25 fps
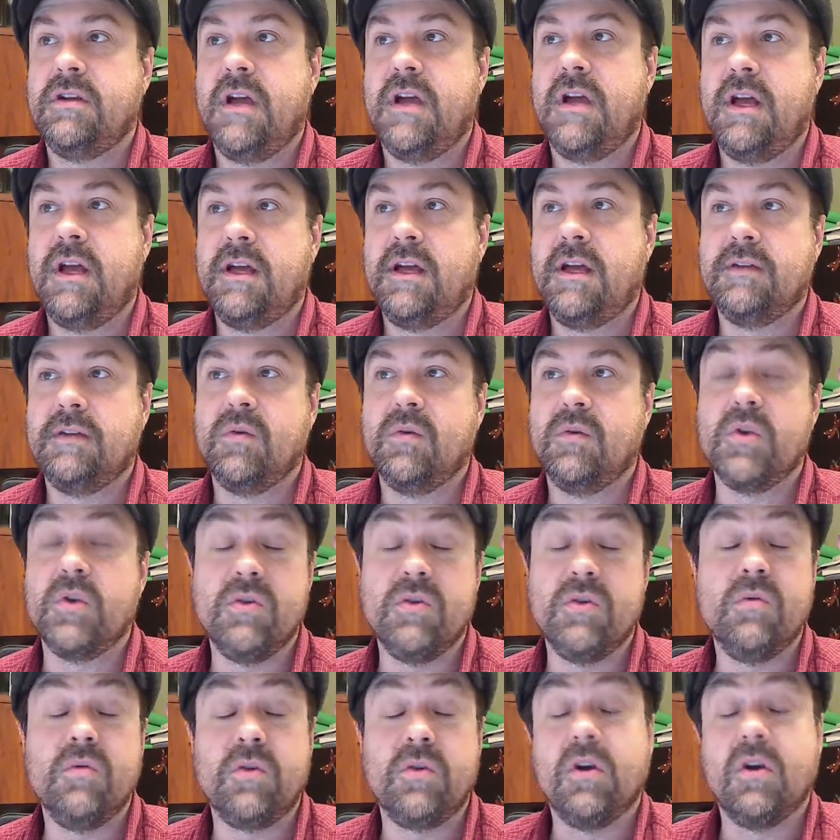or
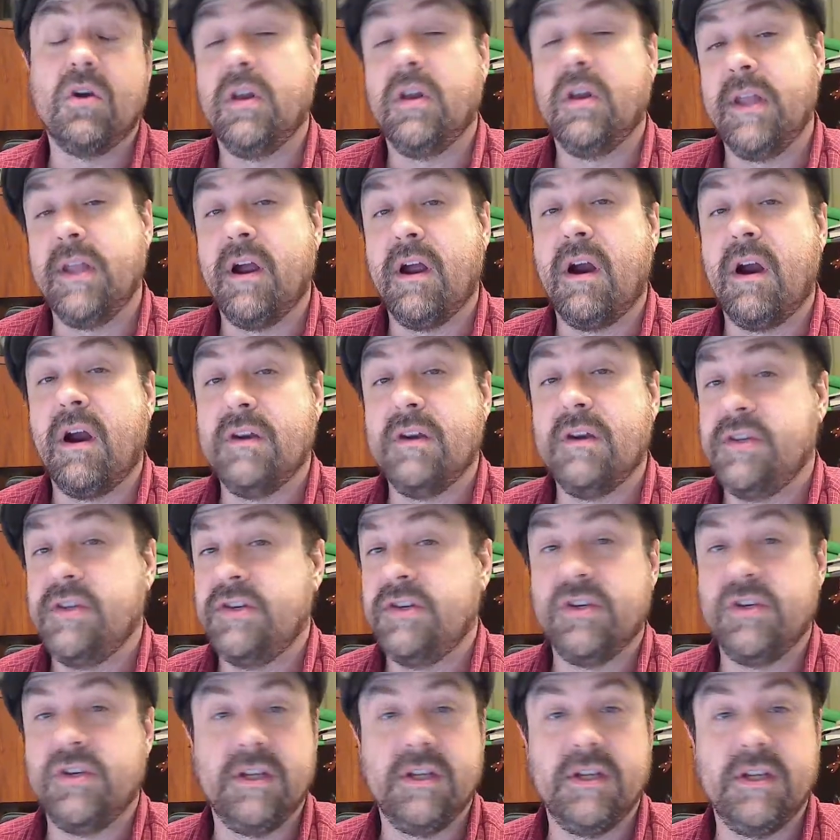you currently are
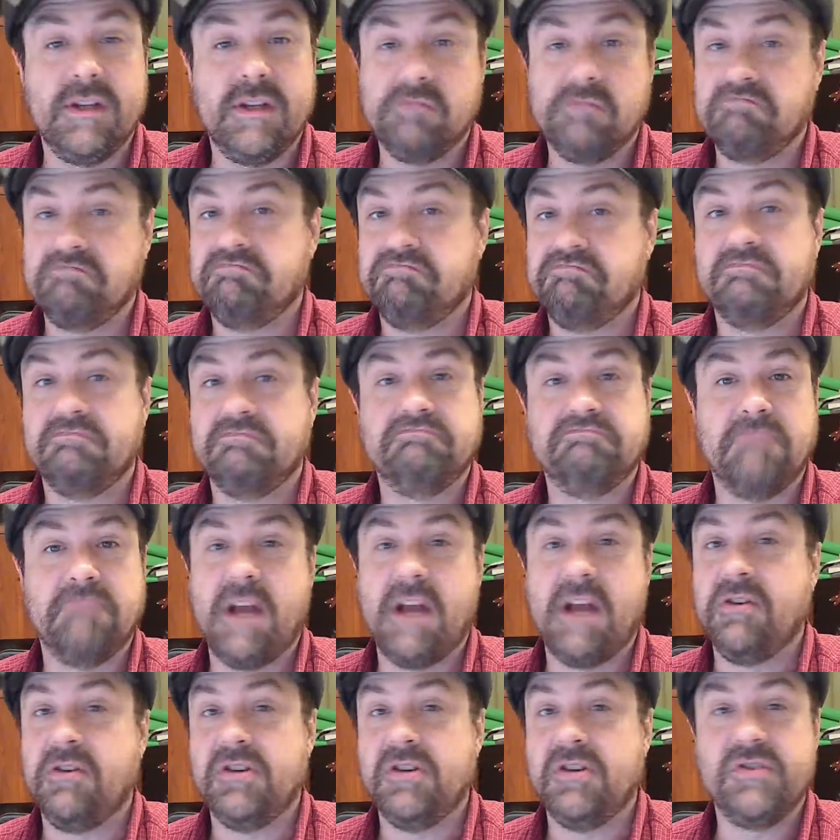teaching, I
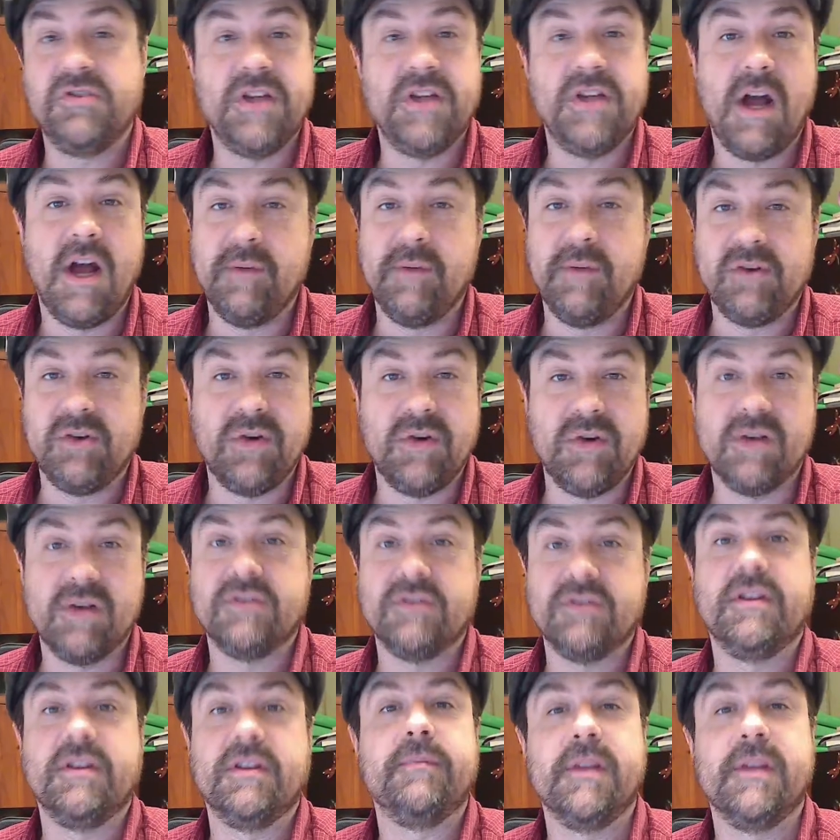don't know, geometry or
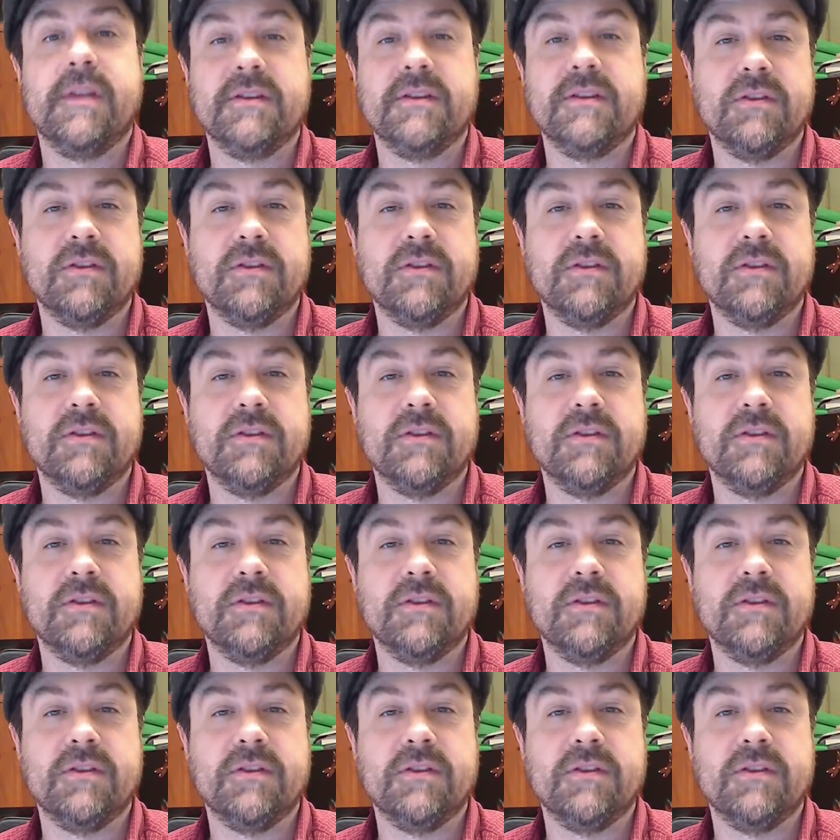something.